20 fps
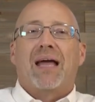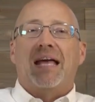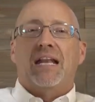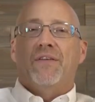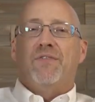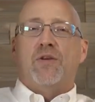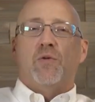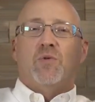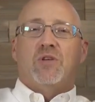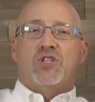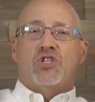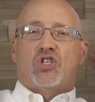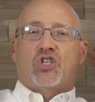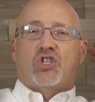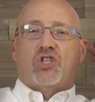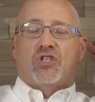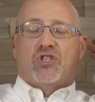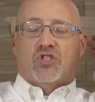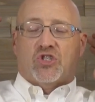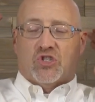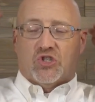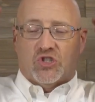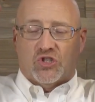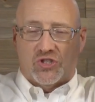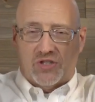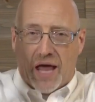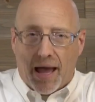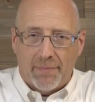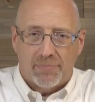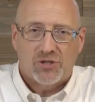and if he would
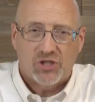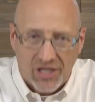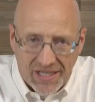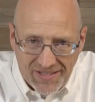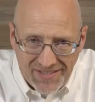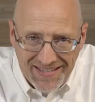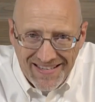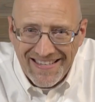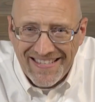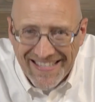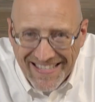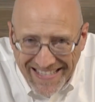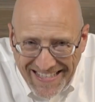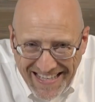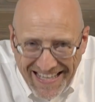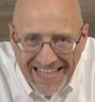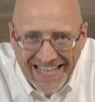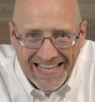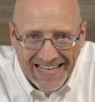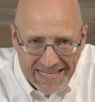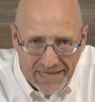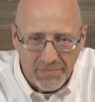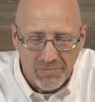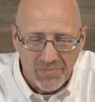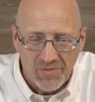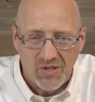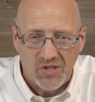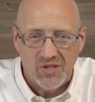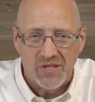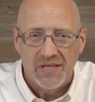stop chasing
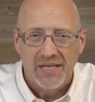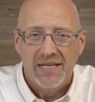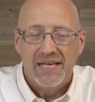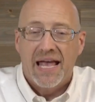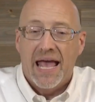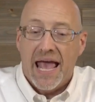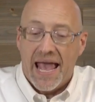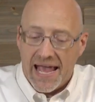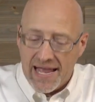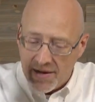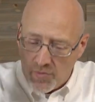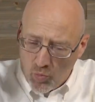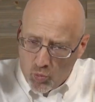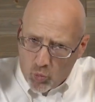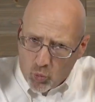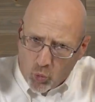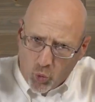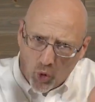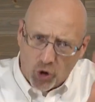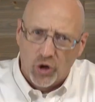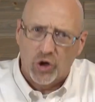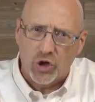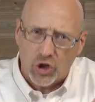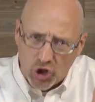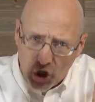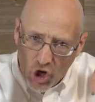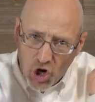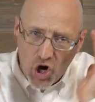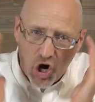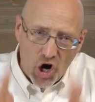schemes and
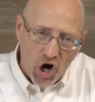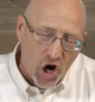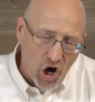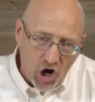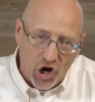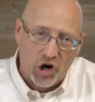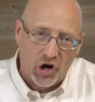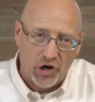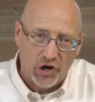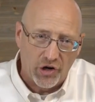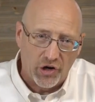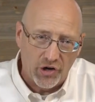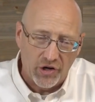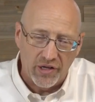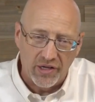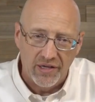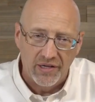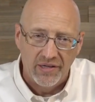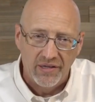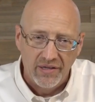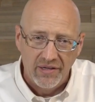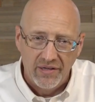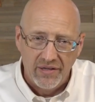work hard,